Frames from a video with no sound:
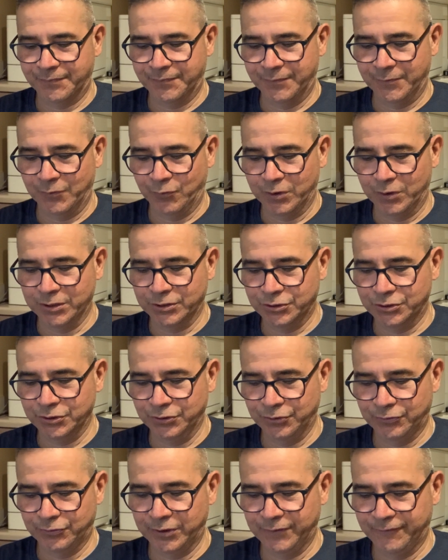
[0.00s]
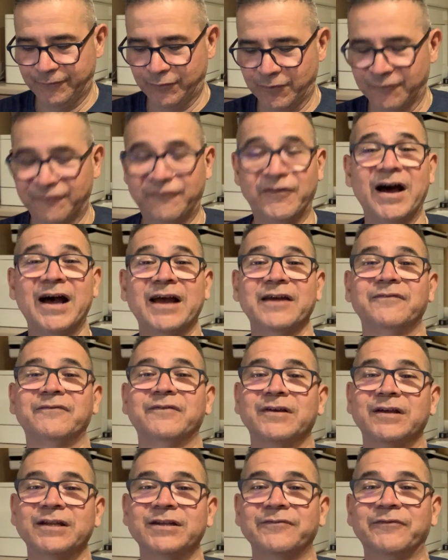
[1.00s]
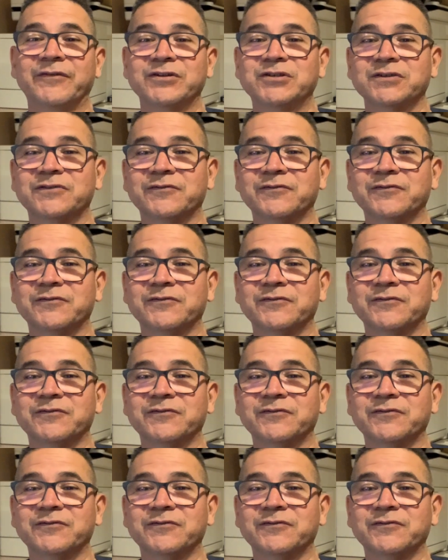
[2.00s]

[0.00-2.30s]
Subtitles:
1, 2, 3, 4, 5 individuals